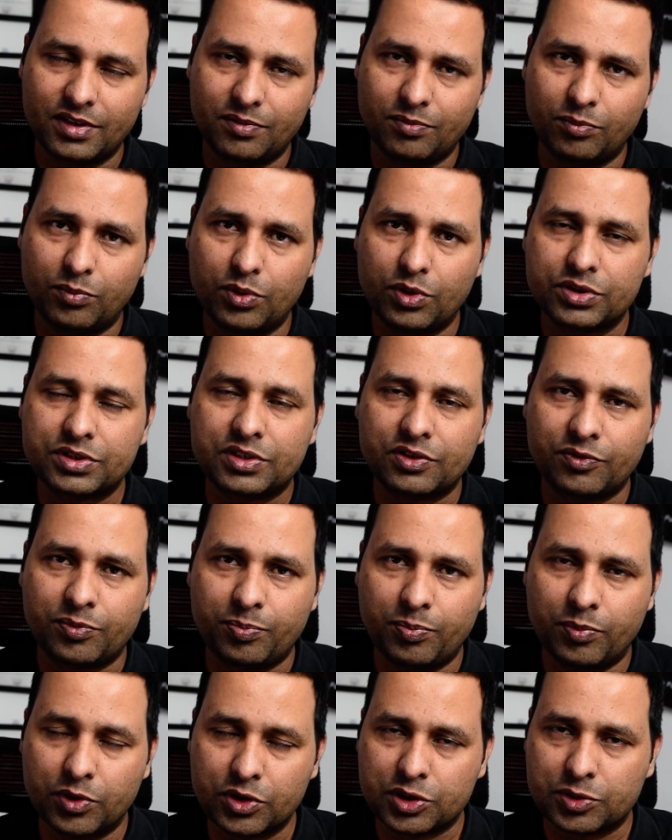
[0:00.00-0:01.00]

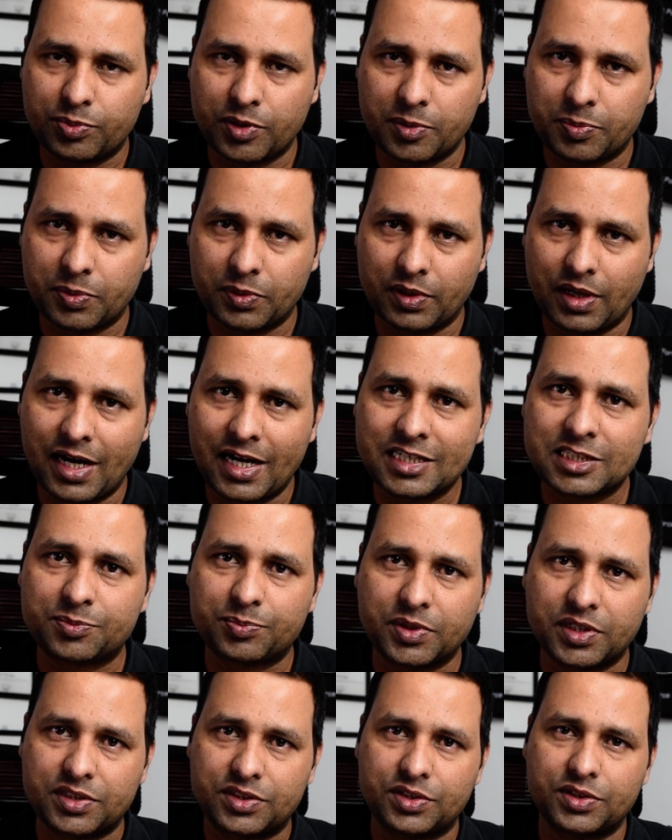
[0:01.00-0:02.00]
Most people I
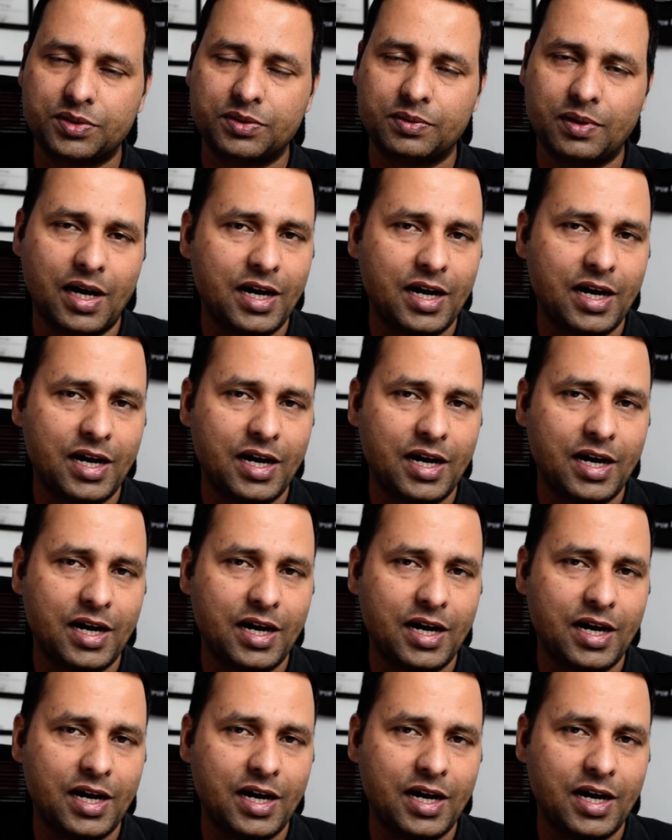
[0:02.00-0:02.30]
speak to,